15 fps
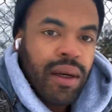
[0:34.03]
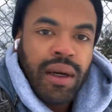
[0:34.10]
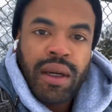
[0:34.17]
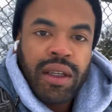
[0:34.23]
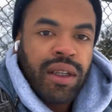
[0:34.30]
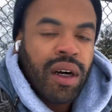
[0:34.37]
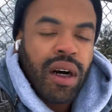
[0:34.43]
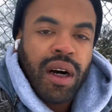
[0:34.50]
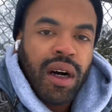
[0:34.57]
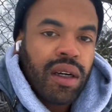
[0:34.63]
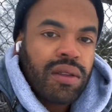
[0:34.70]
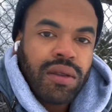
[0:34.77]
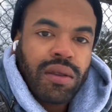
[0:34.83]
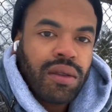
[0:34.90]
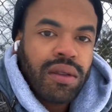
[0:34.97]
Y'all,
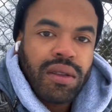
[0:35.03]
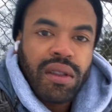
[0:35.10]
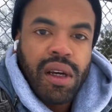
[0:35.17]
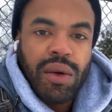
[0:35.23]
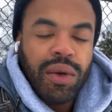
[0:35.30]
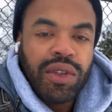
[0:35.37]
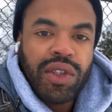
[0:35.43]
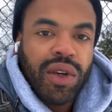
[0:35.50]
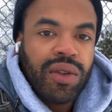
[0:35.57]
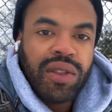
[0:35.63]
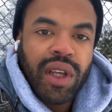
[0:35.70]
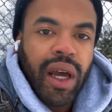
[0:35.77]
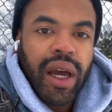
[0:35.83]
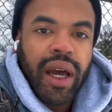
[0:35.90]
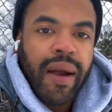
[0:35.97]
it was so
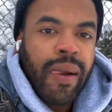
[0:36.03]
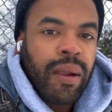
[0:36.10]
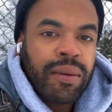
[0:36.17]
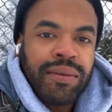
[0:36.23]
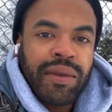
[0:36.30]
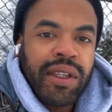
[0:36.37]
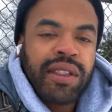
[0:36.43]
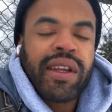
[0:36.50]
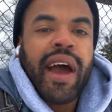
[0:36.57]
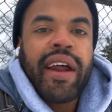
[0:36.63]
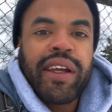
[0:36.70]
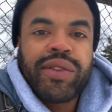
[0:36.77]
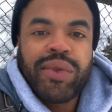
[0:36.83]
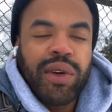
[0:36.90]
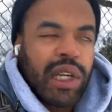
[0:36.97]
sad. The
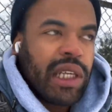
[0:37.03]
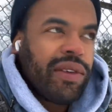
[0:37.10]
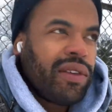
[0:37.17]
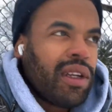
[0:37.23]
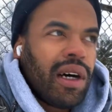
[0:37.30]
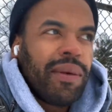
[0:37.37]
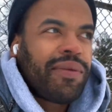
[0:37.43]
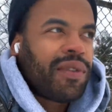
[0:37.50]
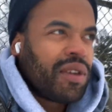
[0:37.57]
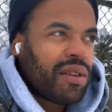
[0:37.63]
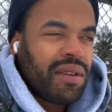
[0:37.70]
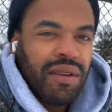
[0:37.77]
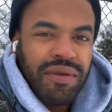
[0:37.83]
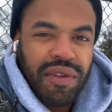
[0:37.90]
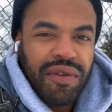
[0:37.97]
status wasn't even up for
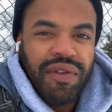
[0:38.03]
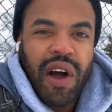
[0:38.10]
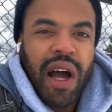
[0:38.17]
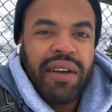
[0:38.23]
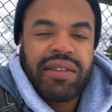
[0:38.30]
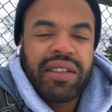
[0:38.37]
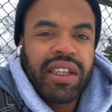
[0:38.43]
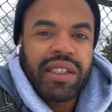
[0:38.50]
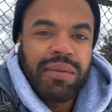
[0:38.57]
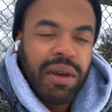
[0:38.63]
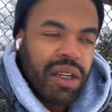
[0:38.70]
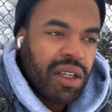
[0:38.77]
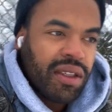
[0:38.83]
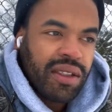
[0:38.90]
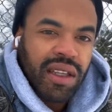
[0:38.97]
5-6
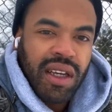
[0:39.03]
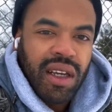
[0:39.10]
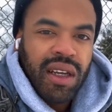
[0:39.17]
minutes.